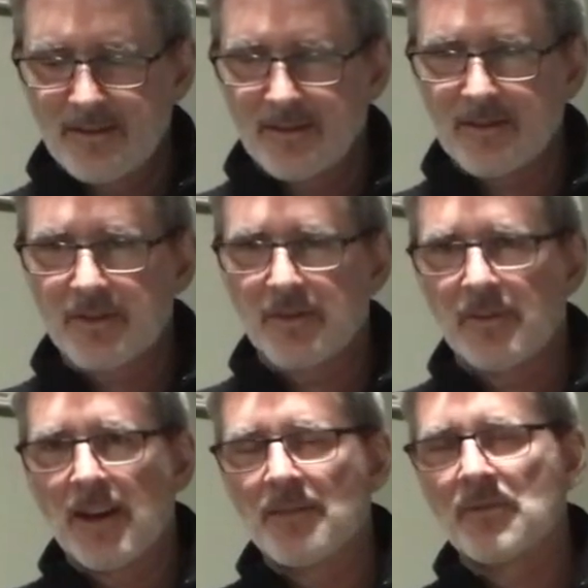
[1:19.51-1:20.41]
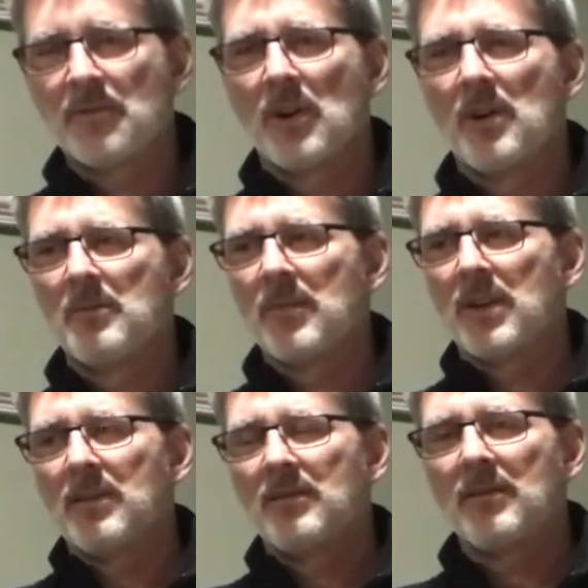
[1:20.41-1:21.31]
survives from
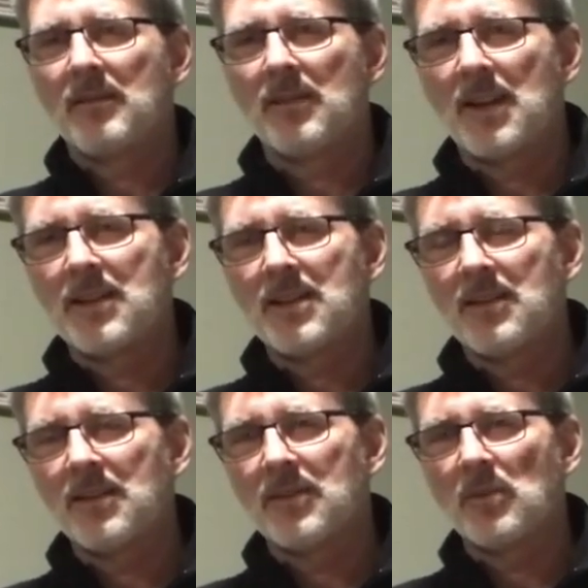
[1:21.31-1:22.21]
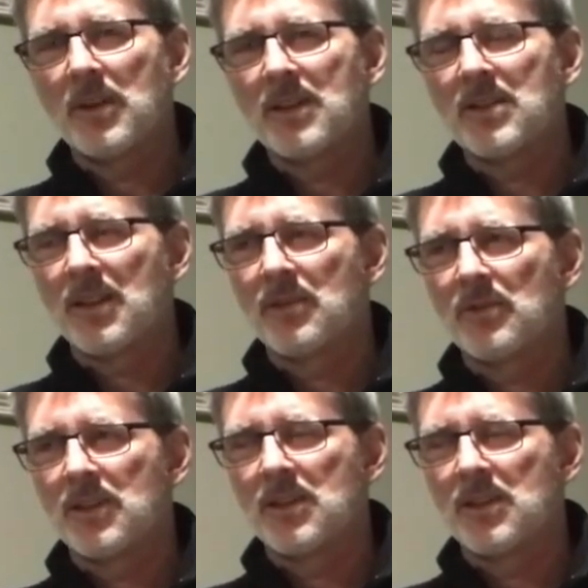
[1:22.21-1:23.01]
the 19th and 20th centuries,